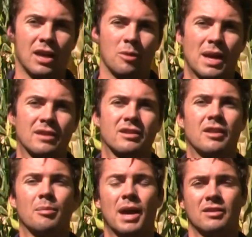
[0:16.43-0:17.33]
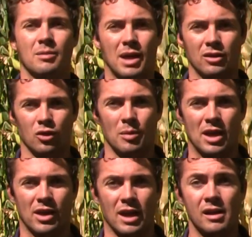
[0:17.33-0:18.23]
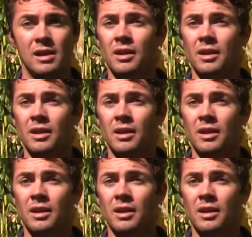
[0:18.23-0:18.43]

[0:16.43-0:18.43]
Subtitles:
Acre Max in the Pansy, Manitoba area.